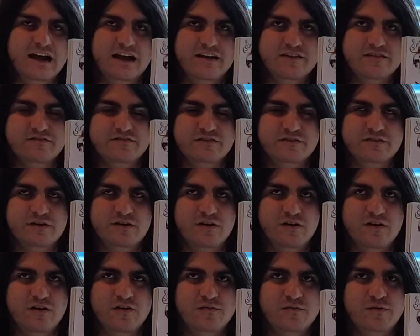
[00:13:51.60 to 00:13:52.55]
I have
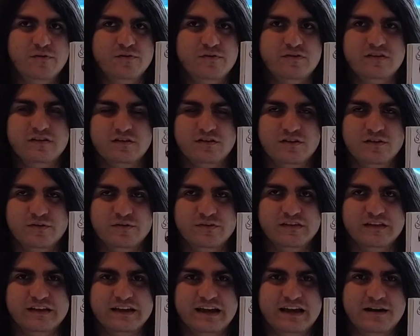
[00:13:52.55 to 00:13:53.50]
almost closed
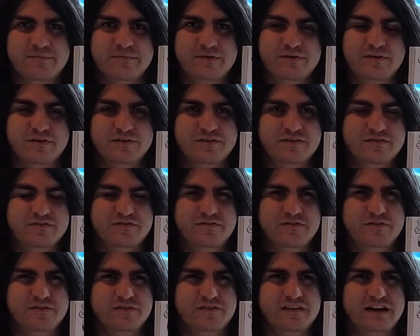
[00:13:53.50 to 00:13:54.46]
the gap on the
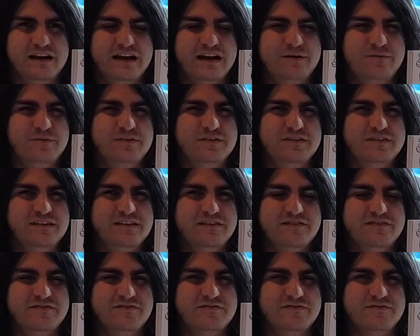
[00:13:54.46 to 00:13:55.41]
first, I would say,
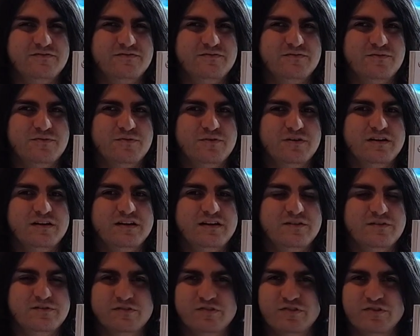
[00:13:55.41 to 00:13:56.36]
40
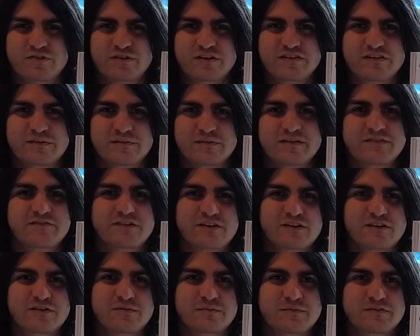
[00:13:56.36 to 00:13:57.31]
or 30 something
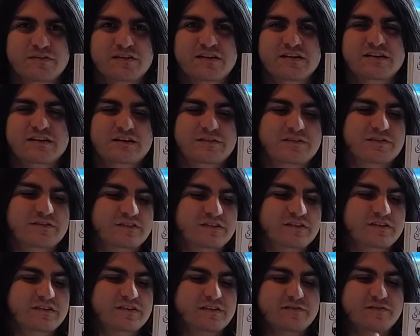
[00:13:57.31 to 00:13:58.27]
volumes of the
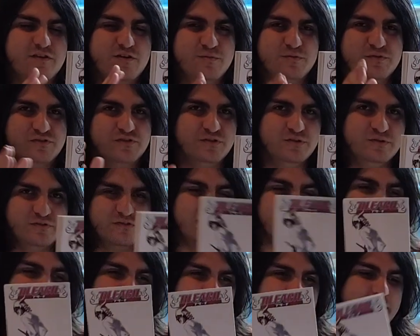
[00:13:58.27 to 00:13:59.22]
series. I've almost closed
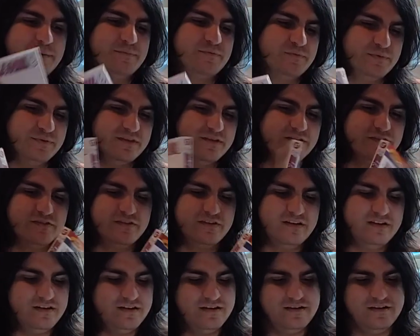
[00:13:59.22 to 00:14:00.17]
all the gaps with this
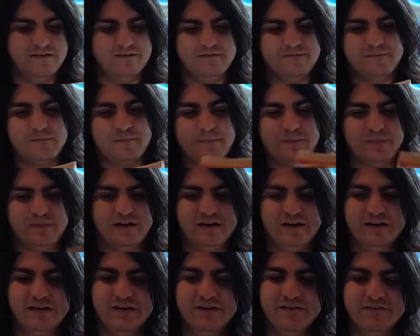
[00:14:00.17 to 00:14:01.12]
that I
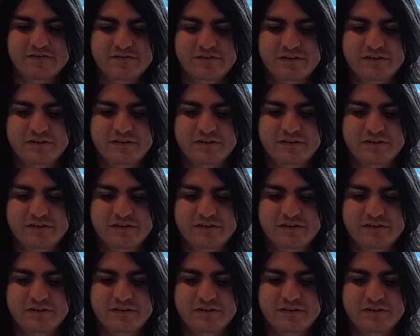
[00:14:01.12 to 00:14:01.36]
have.